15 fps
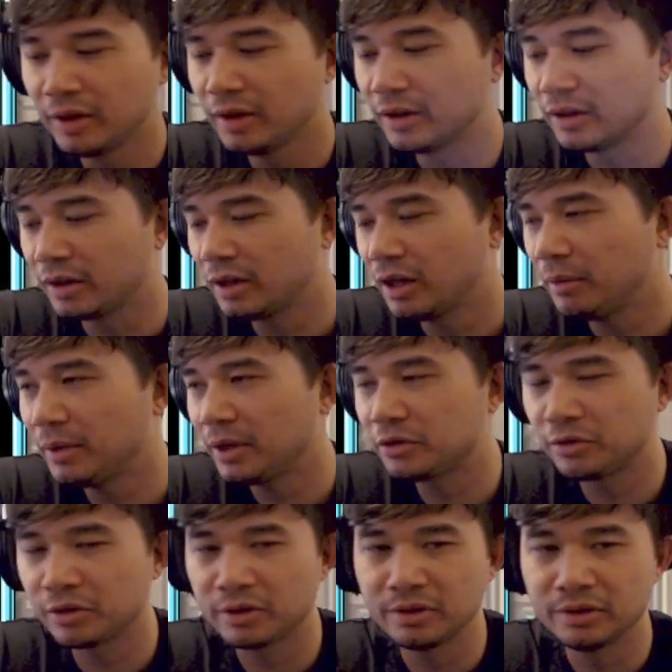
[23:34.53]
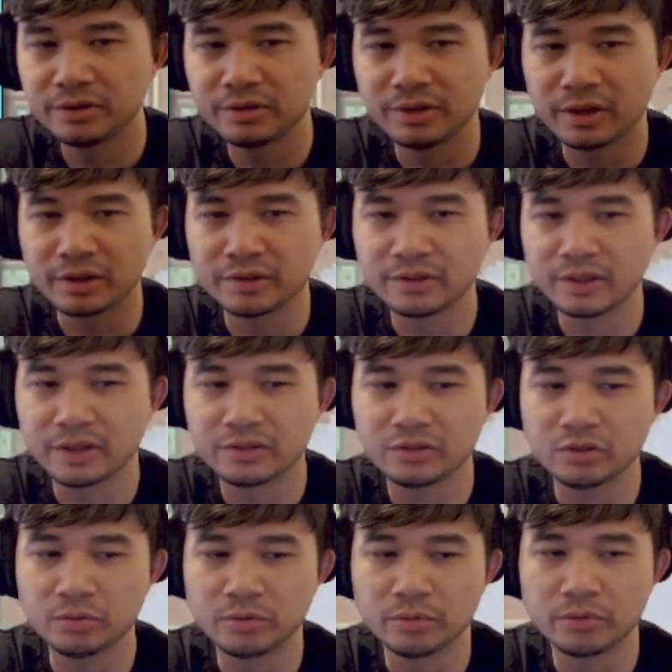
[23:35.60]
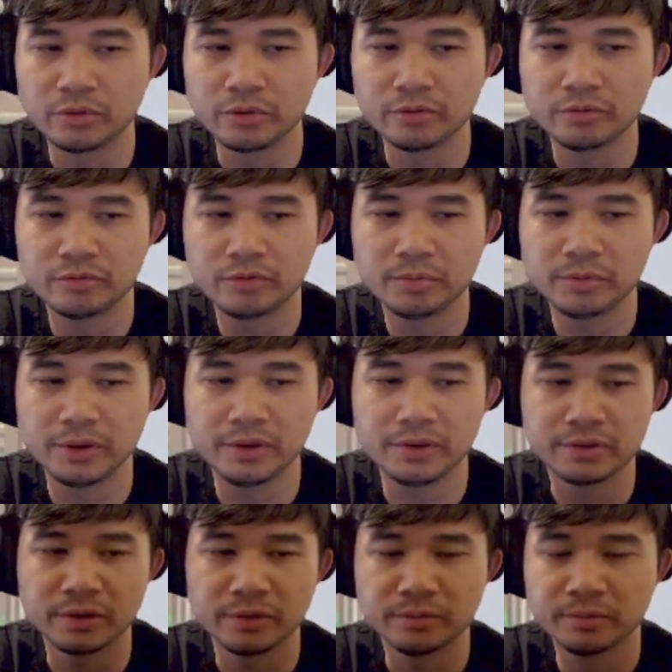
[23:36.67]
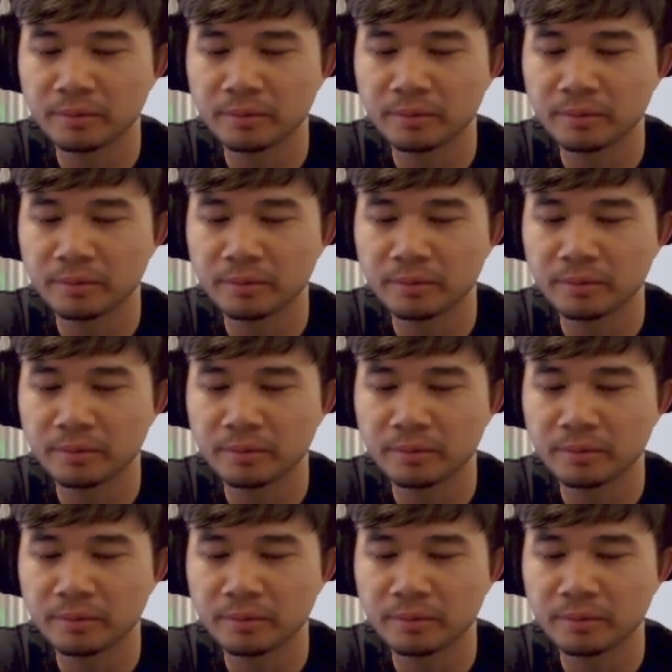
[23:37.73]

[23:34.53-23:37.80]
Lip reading: A combat trick in this deck is not super important. We'll play this, though.